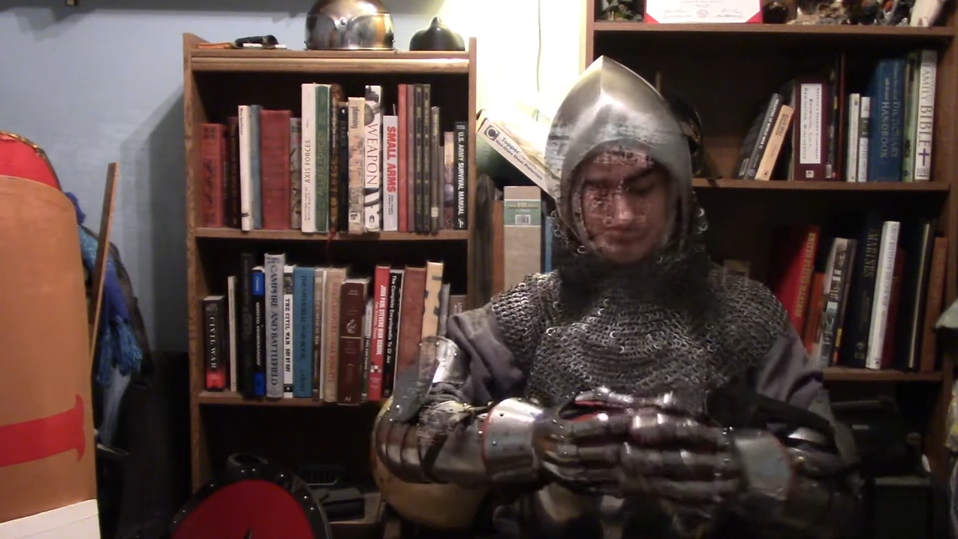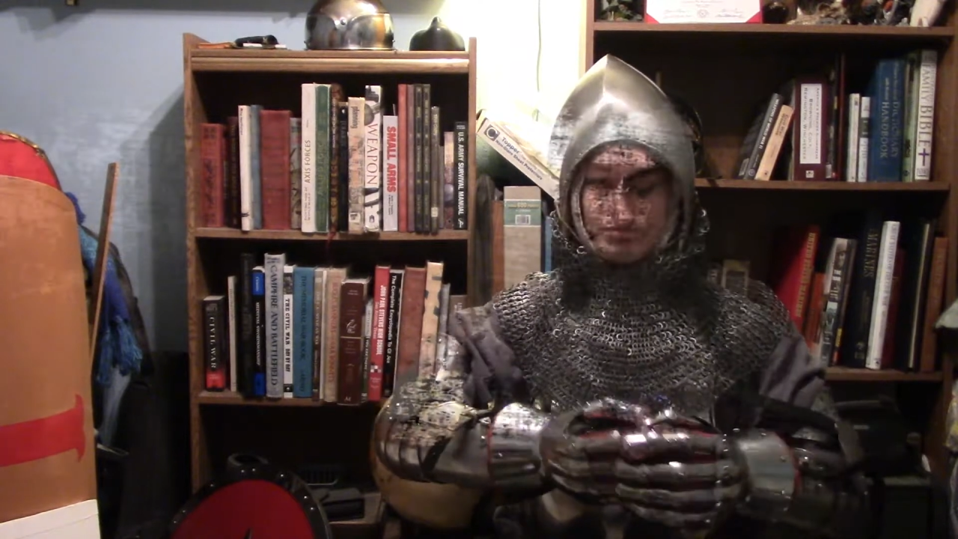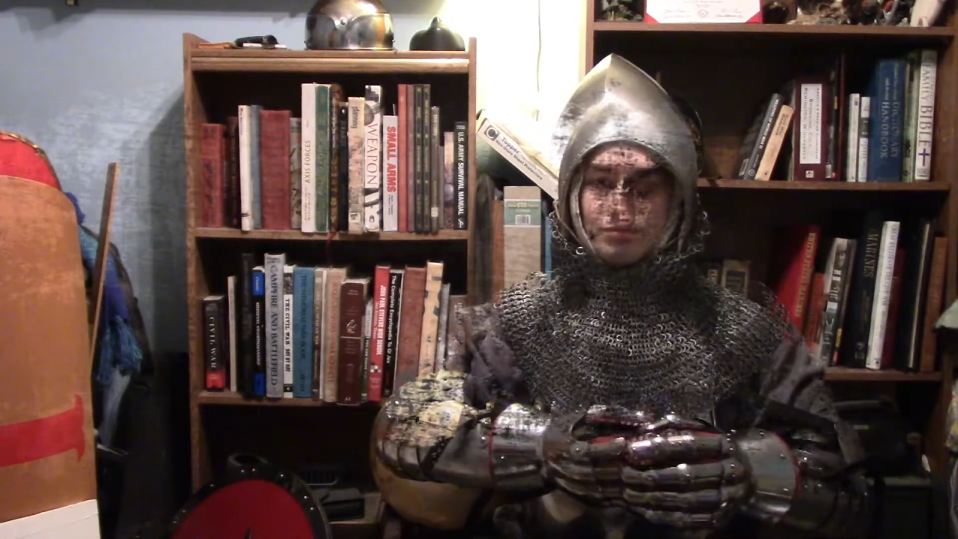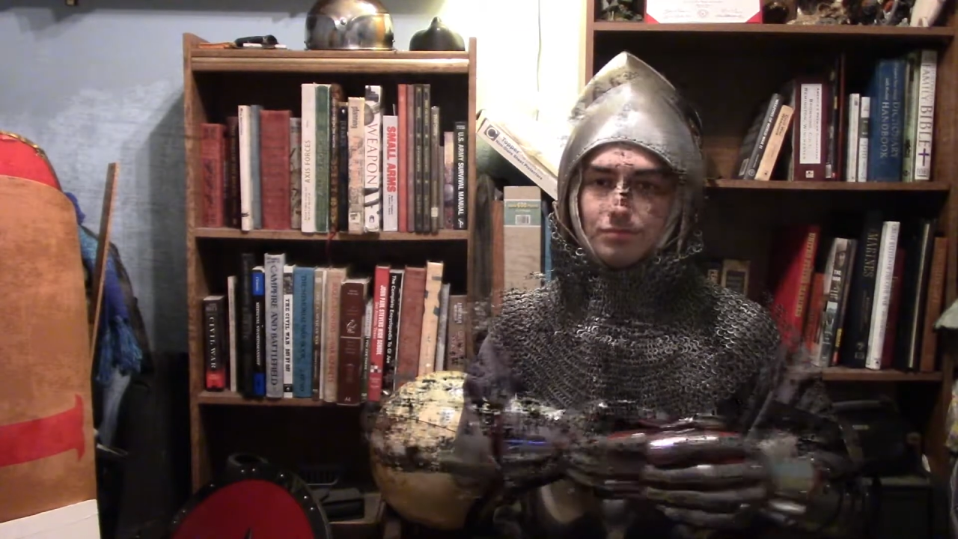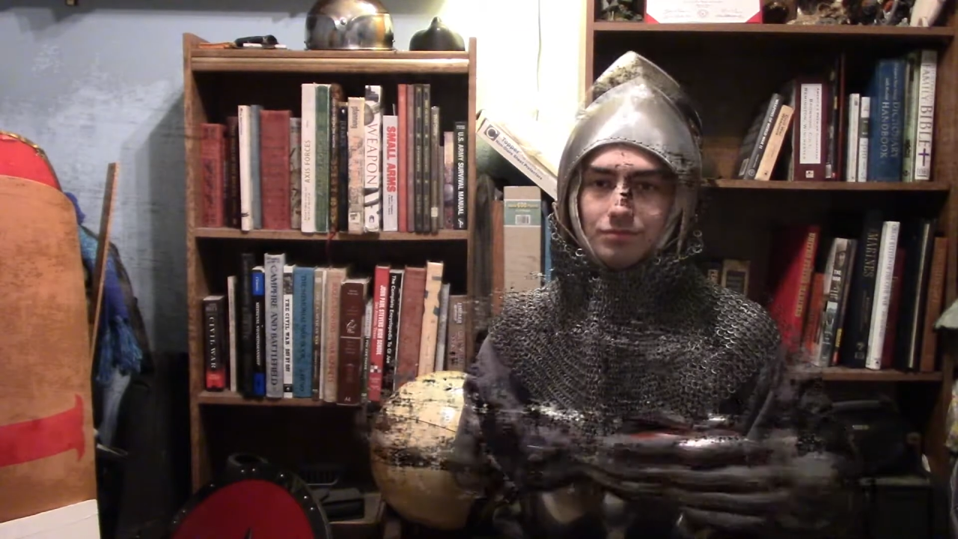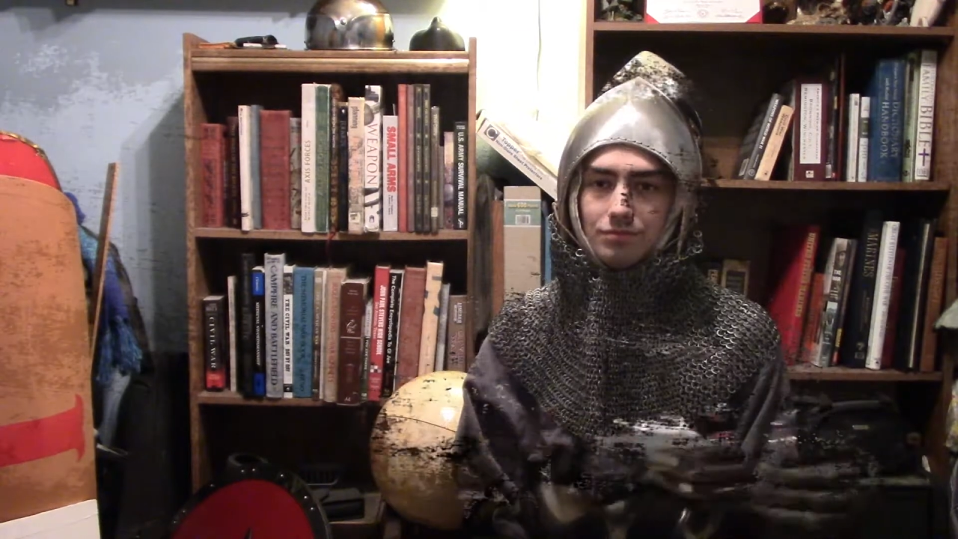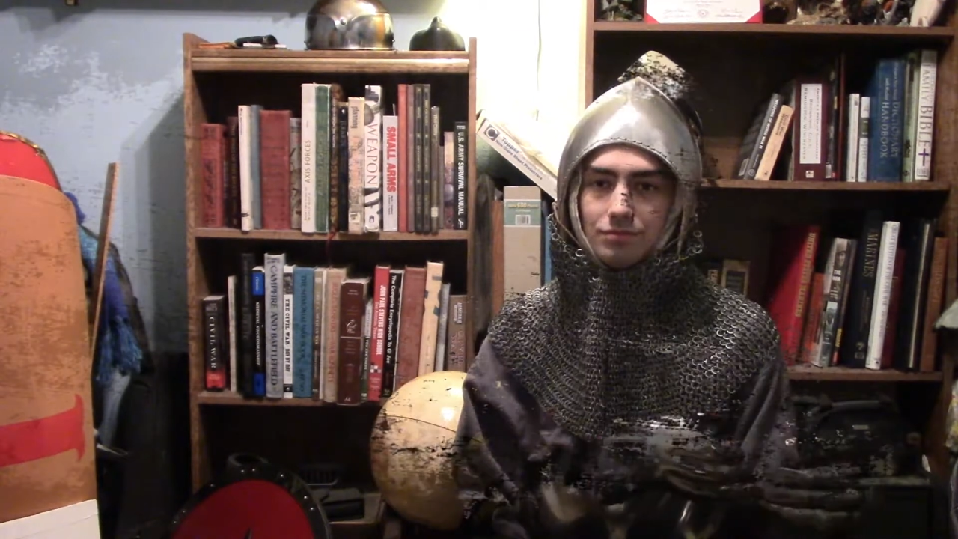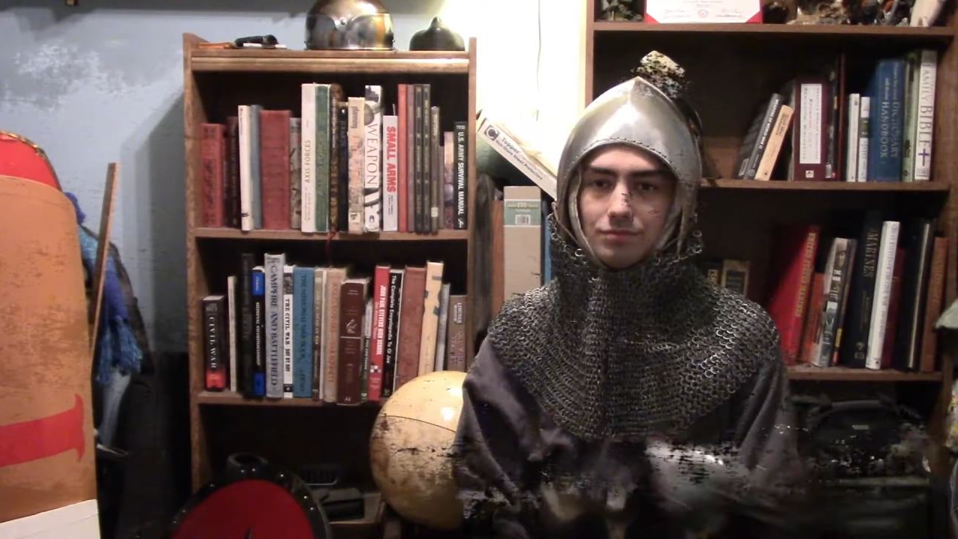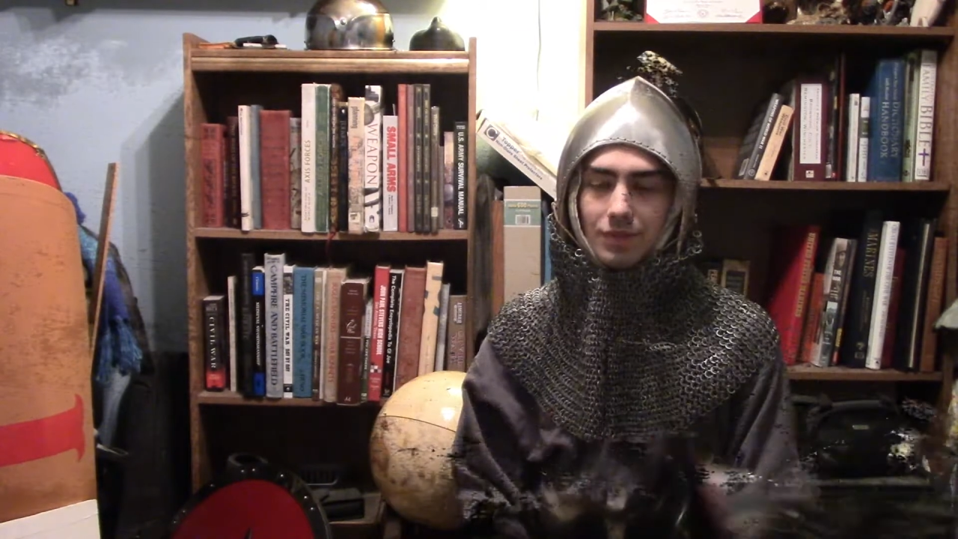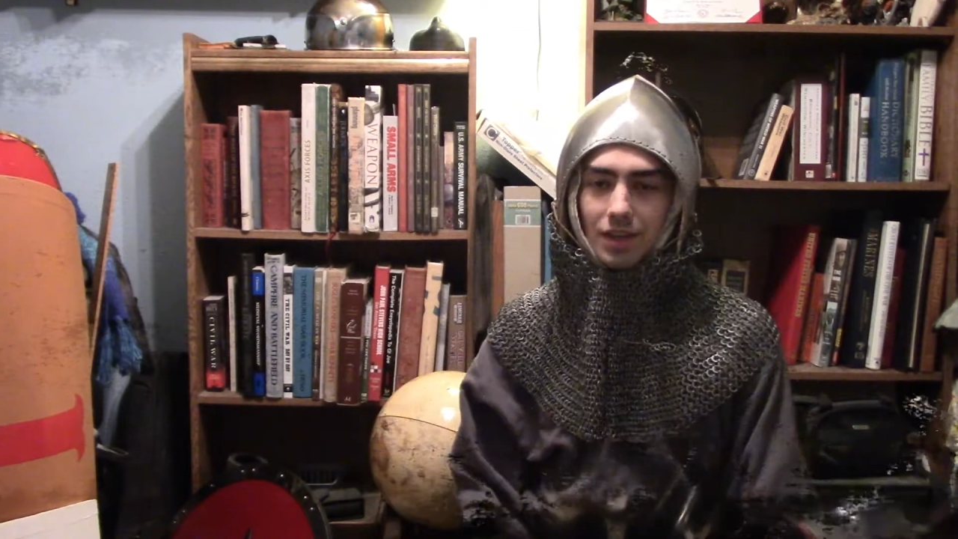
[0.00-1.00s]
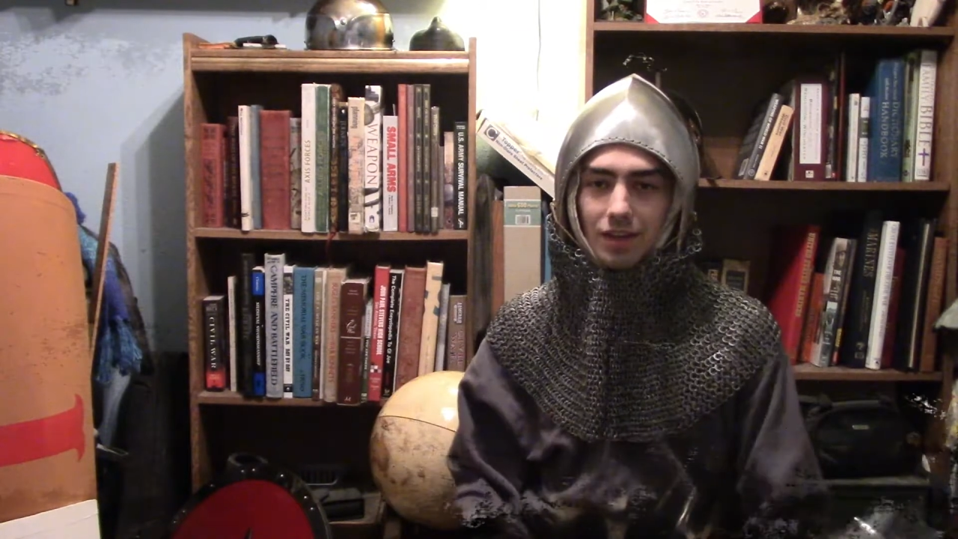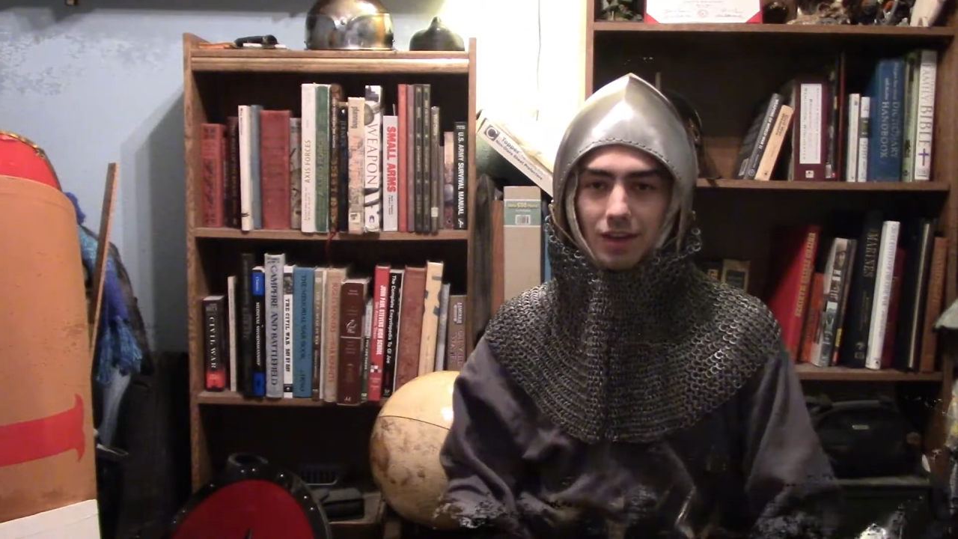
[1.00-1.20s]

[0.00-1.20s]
gear off first.